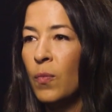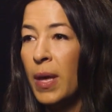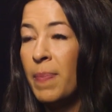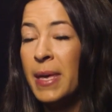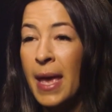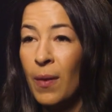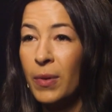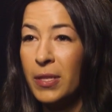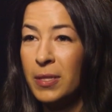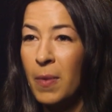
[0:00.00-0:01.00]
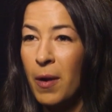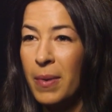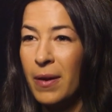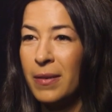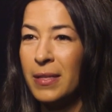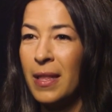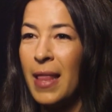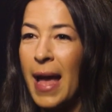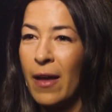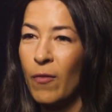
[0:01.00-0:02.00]
it began with the smart mirrors and the
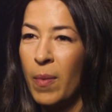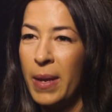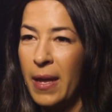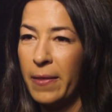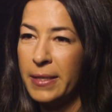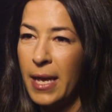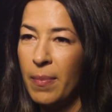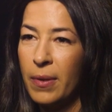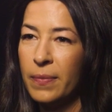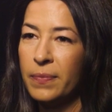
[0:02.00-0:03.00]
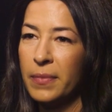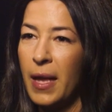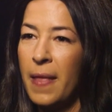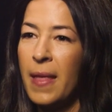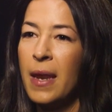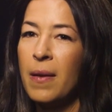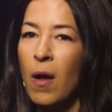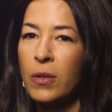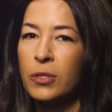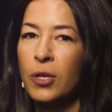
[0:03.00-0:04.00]
lack of women at the table. And then it
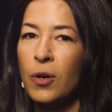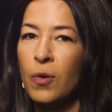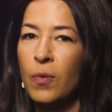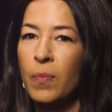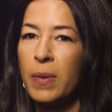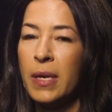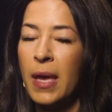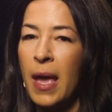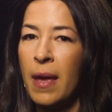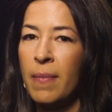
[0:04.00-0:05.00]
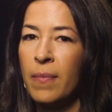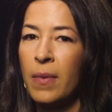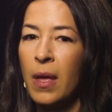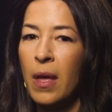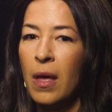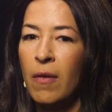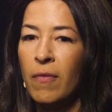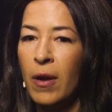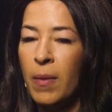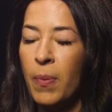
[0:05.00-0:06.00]
also became
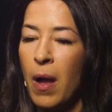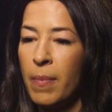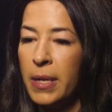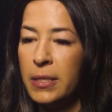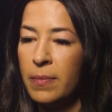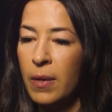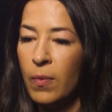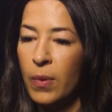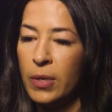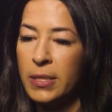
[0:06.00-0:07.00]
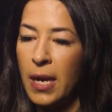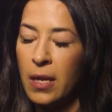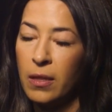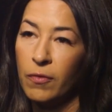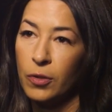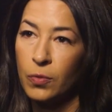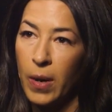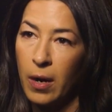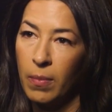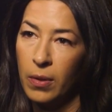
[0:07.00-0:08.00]
very prominent to me when we were designing the first
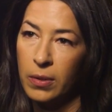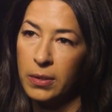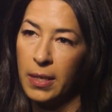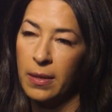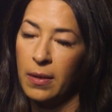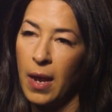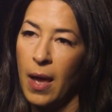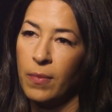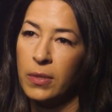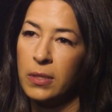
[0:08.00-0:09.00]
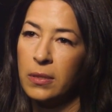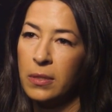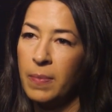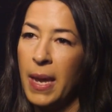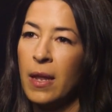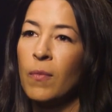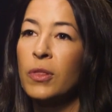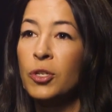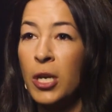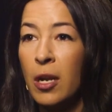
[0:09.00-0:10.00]
wearables, and I was debating with
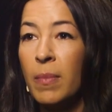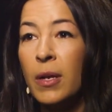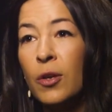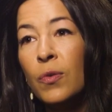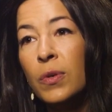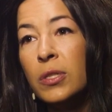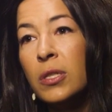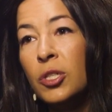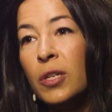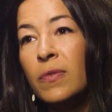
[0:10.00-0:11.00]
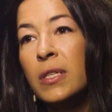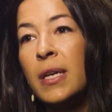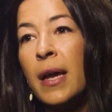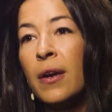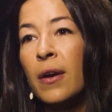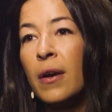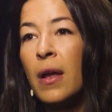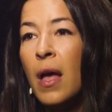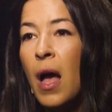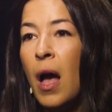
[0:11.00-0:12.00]
the gentleman who was the chief designer
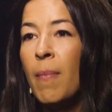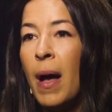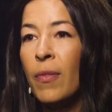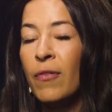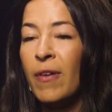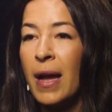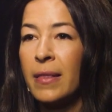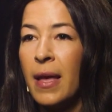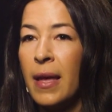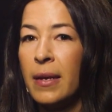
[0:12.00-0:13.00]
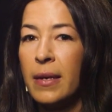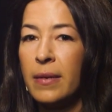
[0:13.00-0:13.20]
about the fact that,